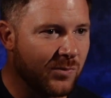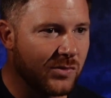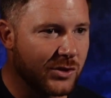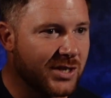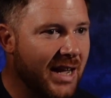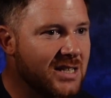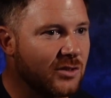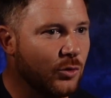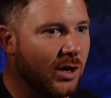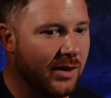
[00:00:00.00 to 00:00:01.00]
there's guys that
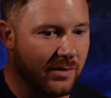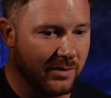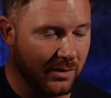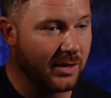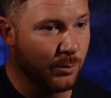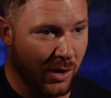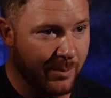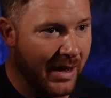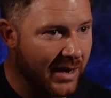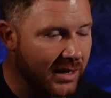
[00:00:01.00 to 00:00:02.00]
do it, and like we had
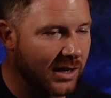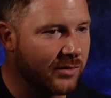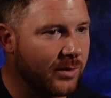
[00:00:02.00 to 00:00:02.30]
Barry Gray on